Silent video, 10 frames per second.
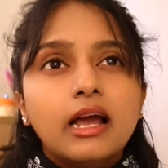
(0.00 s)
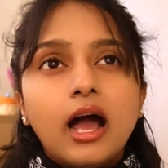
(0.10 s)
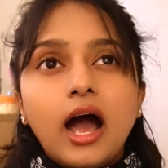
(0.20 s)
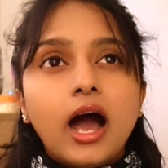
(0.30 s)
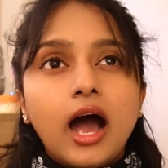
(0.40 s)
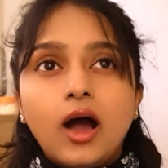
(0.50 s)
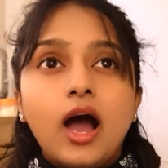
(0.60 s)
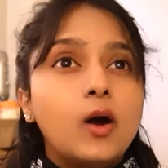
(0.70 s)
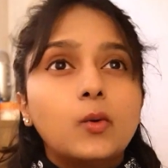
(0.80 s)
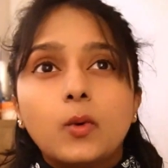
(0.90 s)

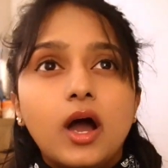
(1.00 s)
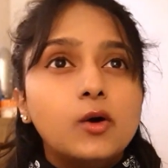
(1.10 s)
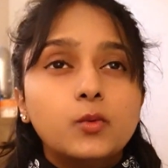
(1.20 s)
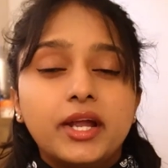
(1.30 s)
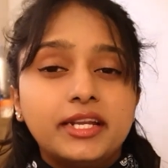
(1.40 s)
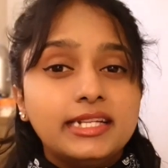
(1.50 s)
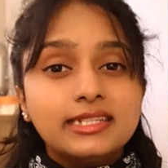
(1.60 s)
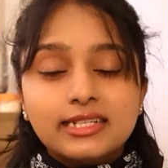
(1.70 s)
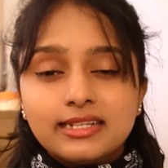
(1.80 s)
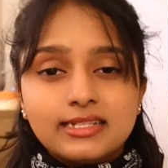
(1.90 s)
how variant
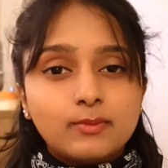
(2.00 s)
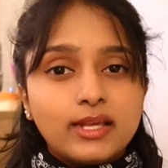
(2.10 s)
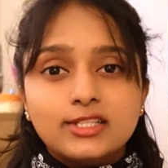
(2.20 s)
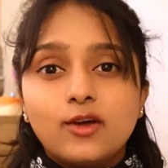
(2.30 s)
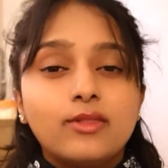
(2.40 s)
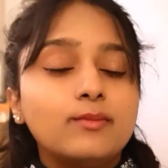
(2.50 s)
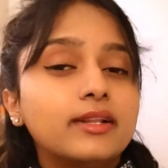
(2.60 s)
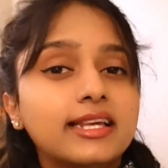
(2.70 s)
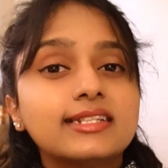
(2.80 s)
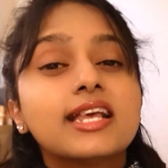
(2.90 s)
it is based on the
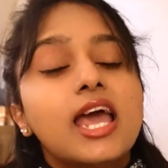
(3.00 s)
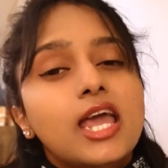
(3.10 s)
place